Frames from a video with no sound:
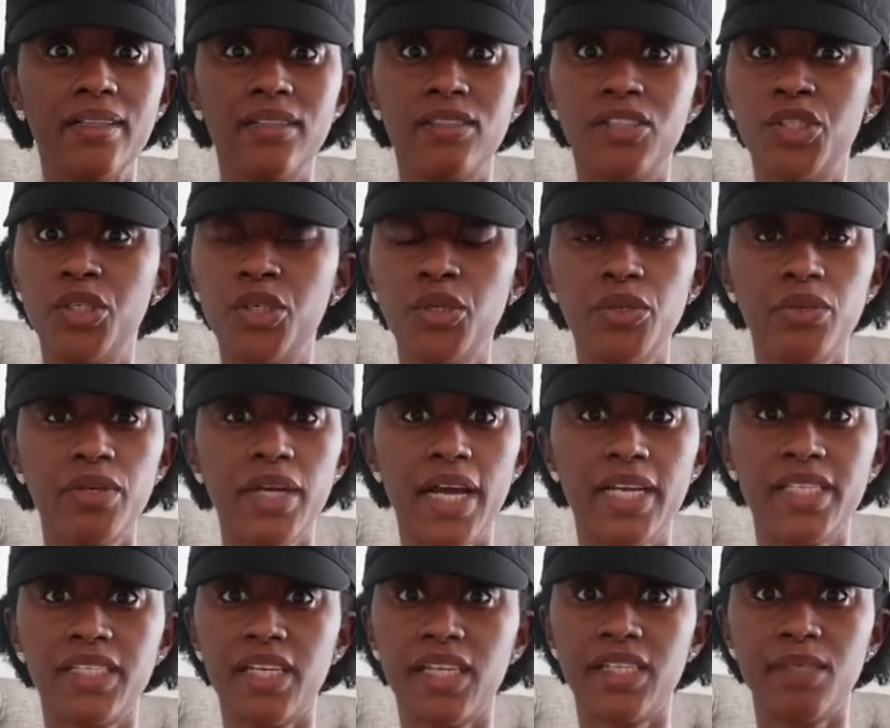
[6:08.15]
june
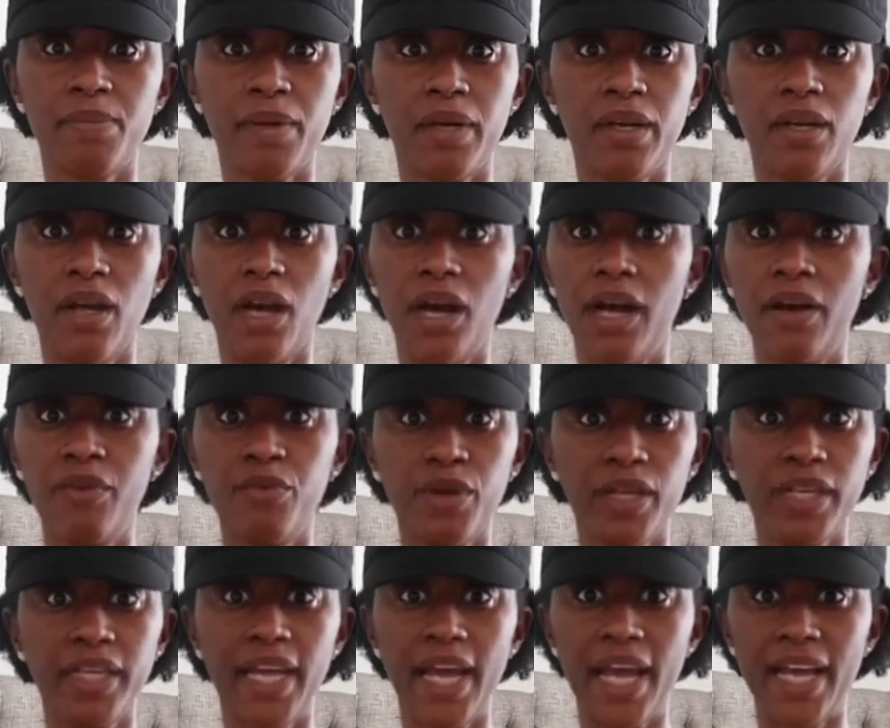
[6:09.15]
has just been a
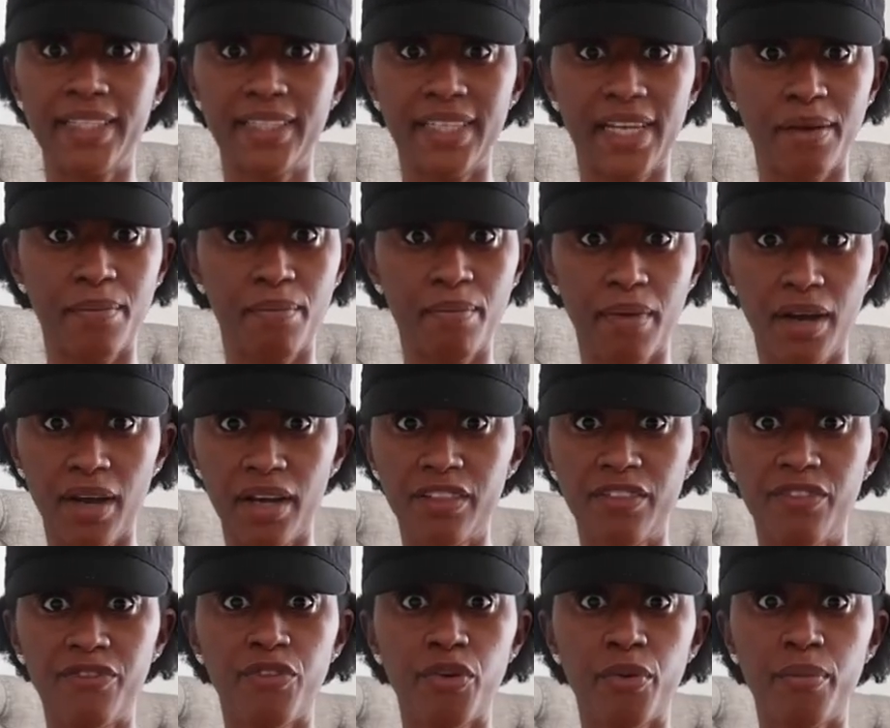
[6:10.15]
really hectic
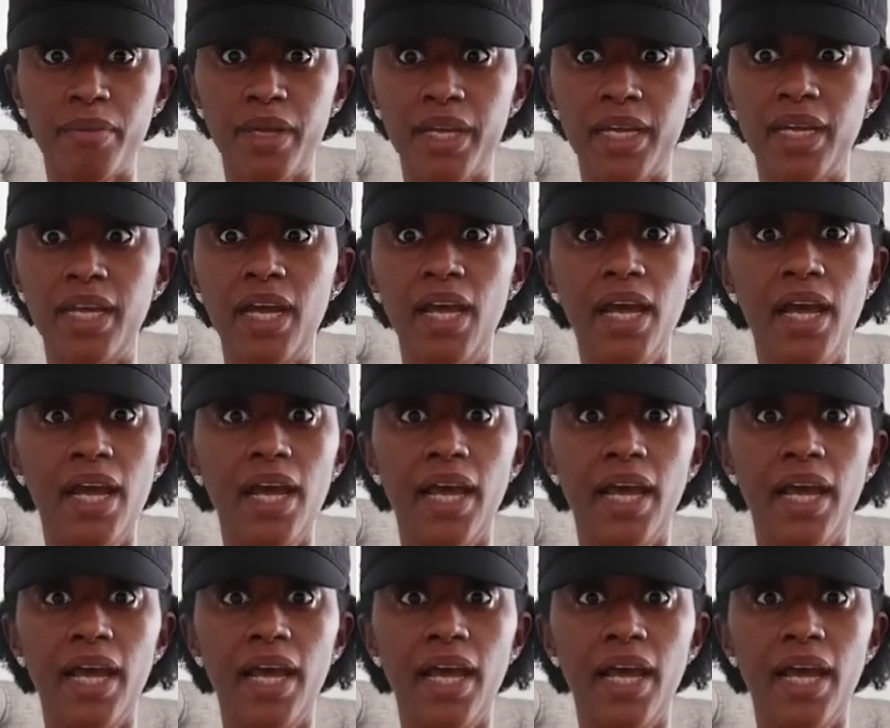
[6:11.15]
month for me